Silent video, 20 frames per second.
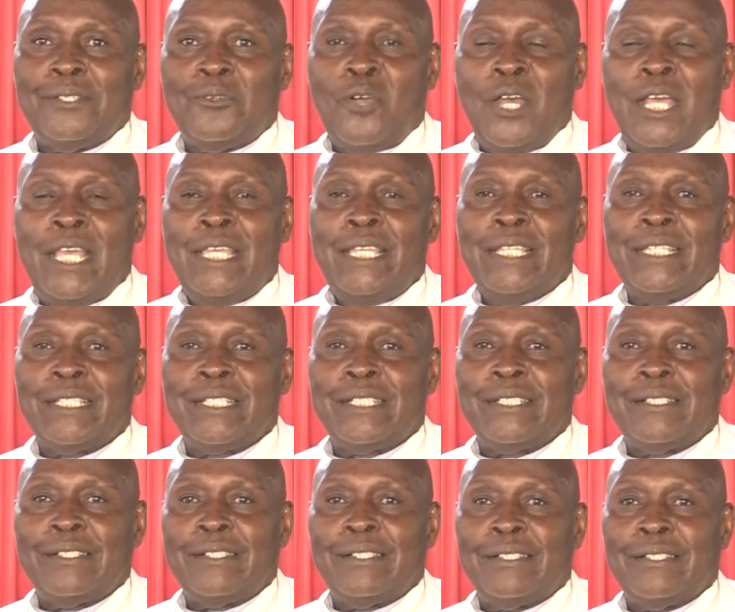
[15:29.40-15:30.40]
Why?
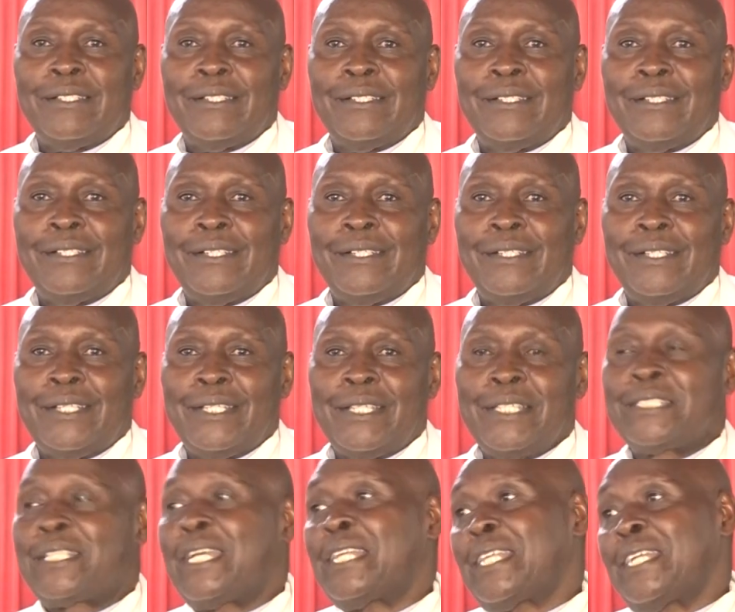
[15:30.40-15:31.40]

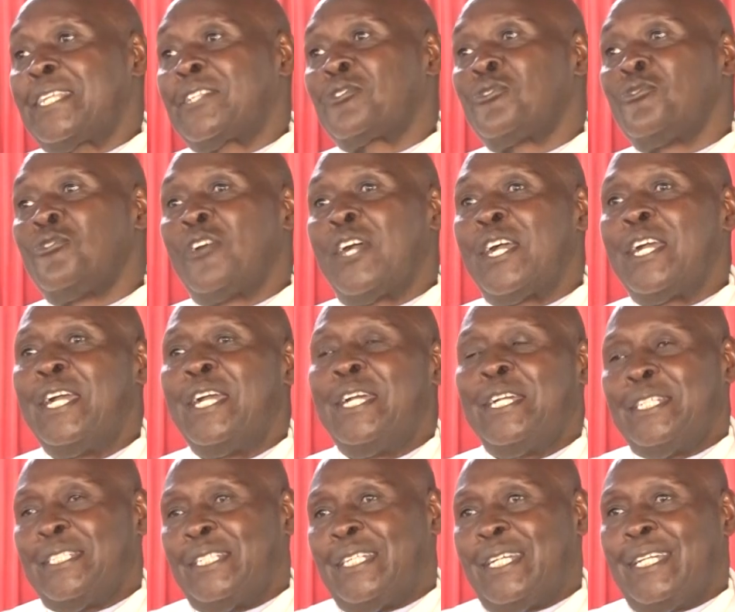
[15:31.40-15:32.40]
He started to
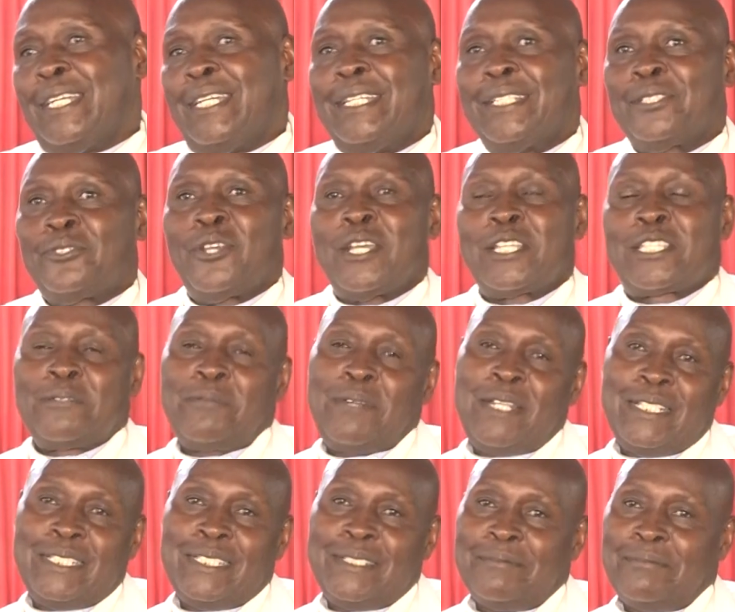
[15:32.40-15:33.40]

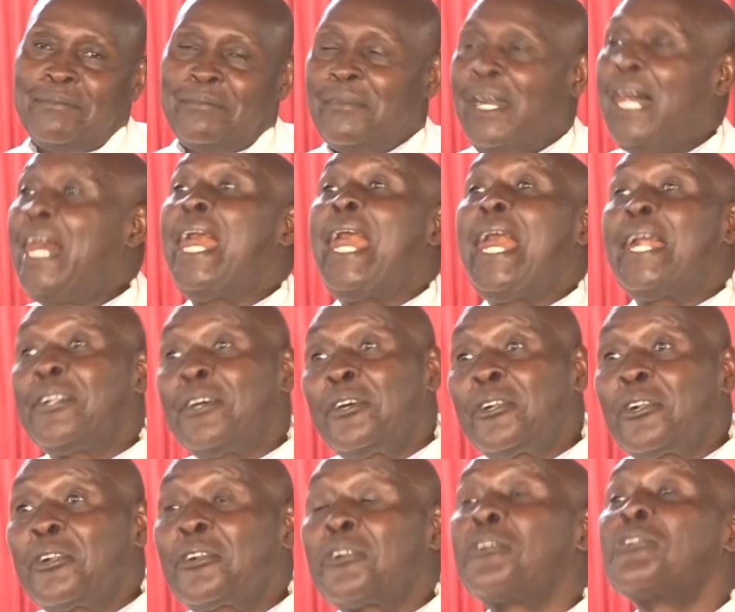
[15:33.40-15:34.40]
explain. No.
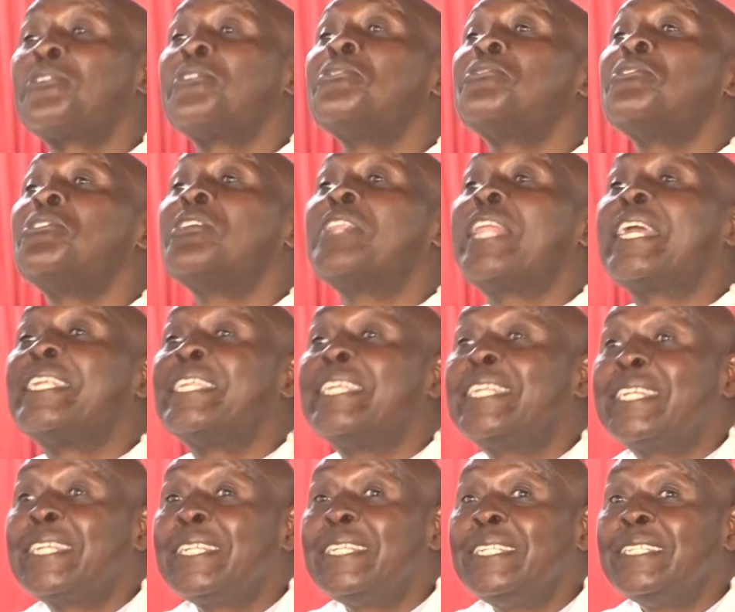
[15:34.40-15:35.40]
You know the
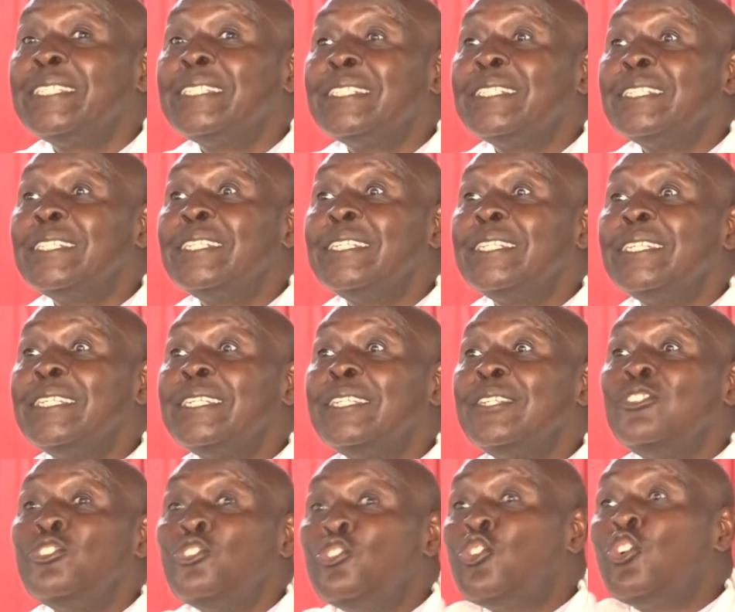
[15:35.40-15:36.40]
decree.
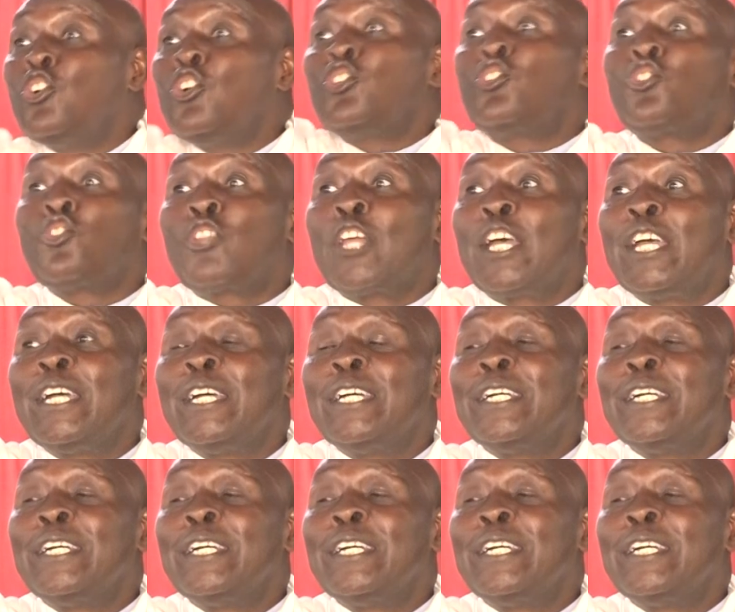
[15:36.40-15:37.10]
You go to the